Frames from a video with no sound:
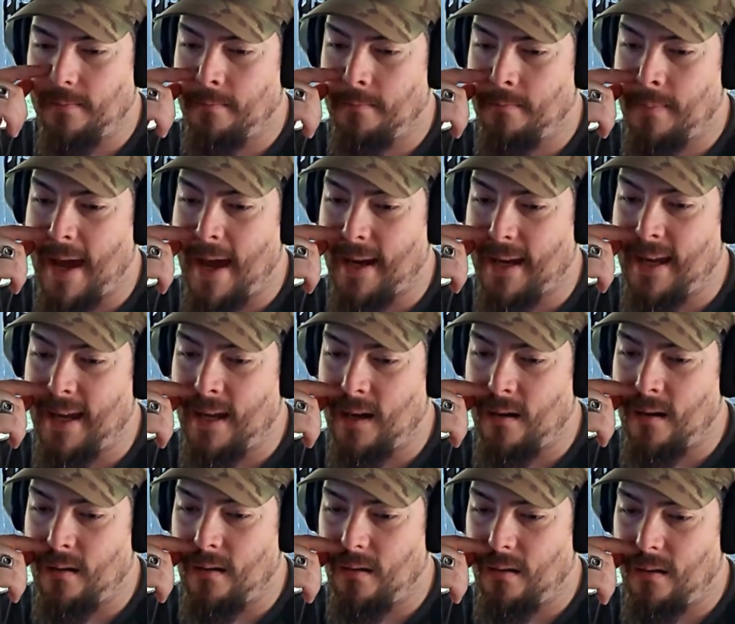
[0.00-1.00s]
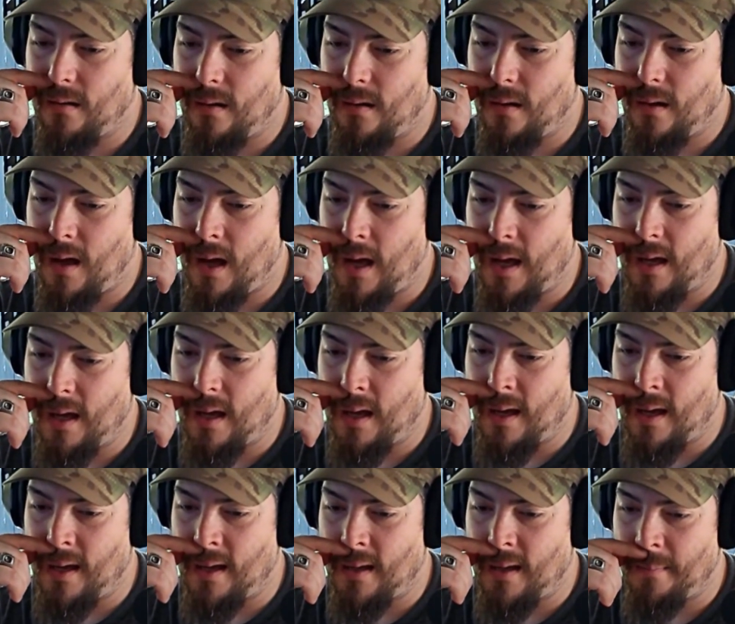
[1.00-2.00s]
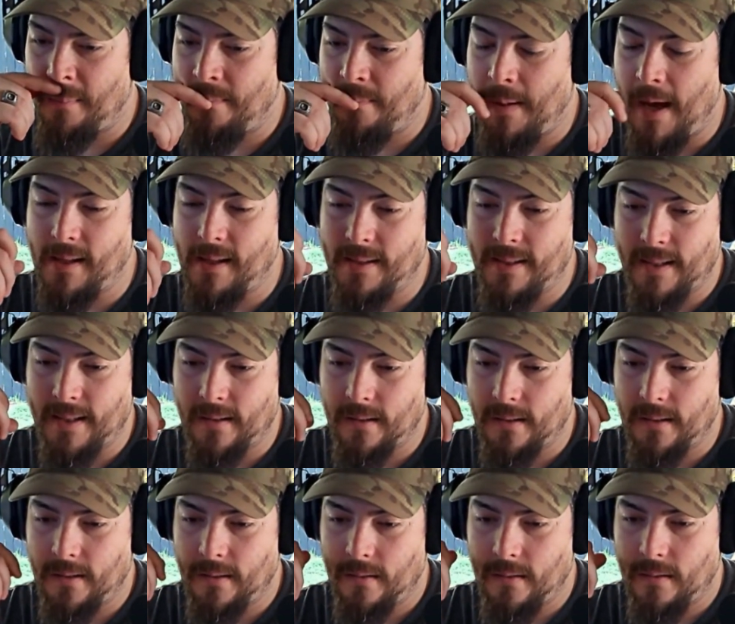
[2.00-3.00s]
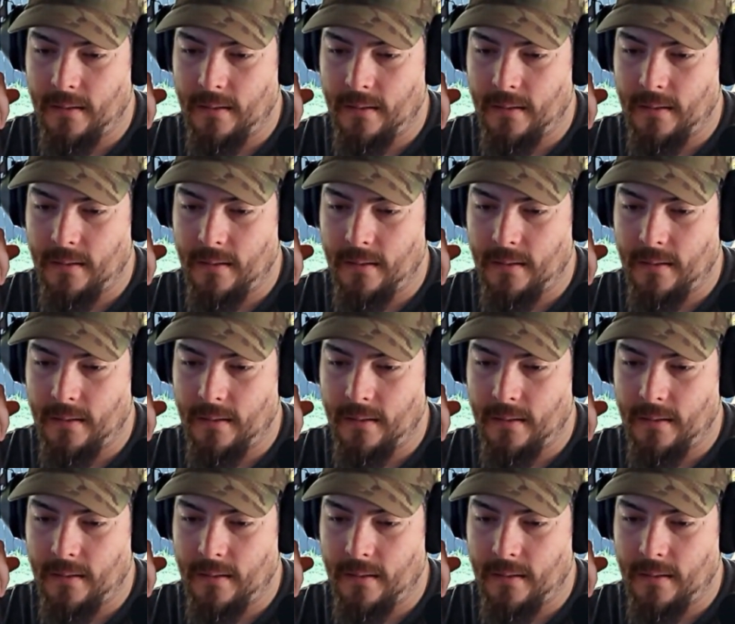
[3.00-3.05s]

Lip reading: back in politics.